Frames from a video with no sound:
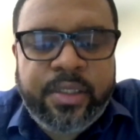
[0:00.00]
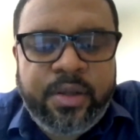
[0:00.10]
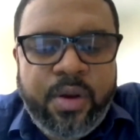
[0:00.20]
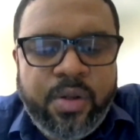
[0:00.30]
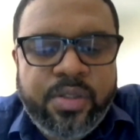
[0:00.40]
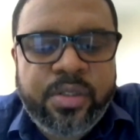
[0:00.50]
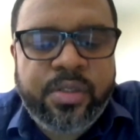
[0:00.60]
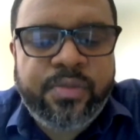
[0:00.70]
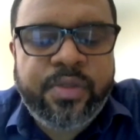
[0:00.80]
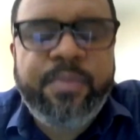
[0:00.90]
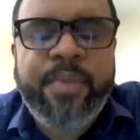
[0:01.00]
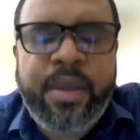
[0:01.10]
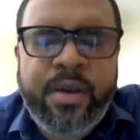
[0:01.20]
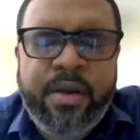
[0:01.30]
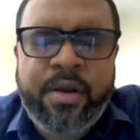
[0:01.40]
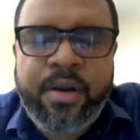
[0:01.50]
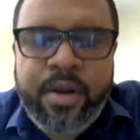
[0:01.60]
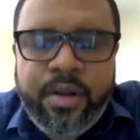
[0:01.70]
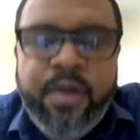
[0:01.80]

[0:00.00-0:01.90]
City Council, the mayor,